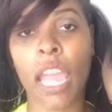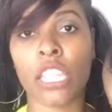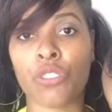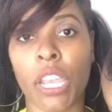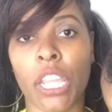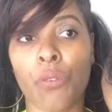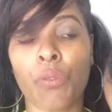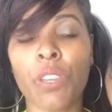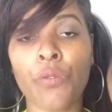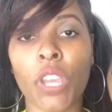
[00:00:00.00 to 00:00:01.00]
hydrated.
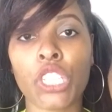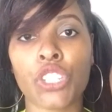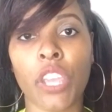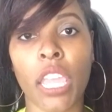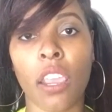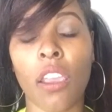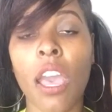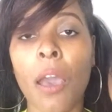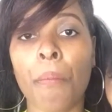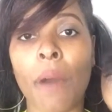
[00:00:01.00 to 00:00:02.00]
Refresh your hair.
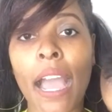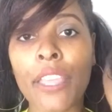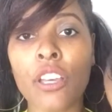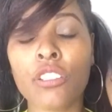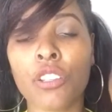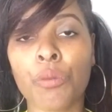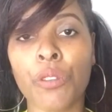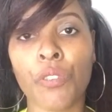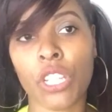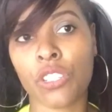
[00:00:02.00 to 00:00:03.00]
Buy those little
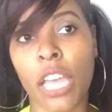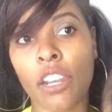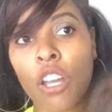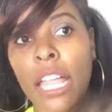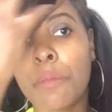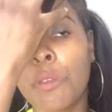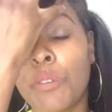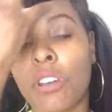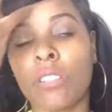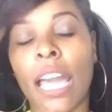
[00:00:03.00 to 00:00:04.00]
refreshers. I know a lot of people
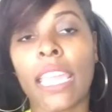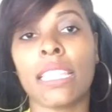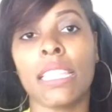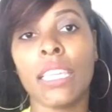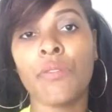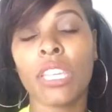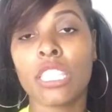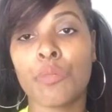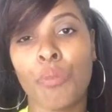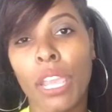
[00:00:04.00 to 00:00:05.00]
don't like
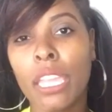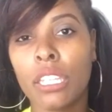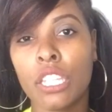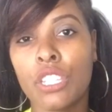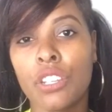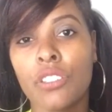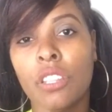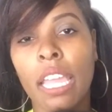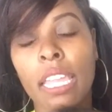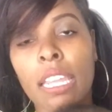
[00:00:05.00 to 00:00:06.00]
leave-in spray conditioners. They're
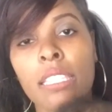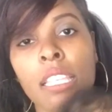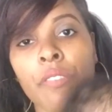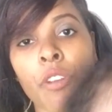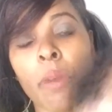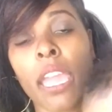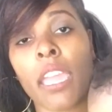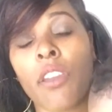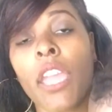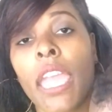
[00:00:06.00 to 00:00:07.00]
like, it does nothing for my
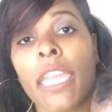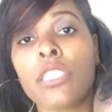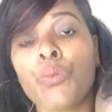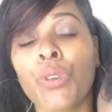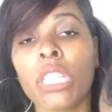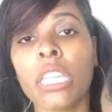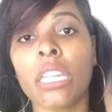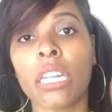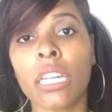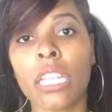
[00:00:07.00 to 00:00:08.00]
hair. It's really
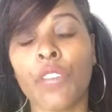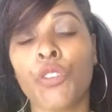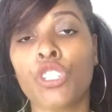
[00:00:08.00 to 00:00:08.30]
good if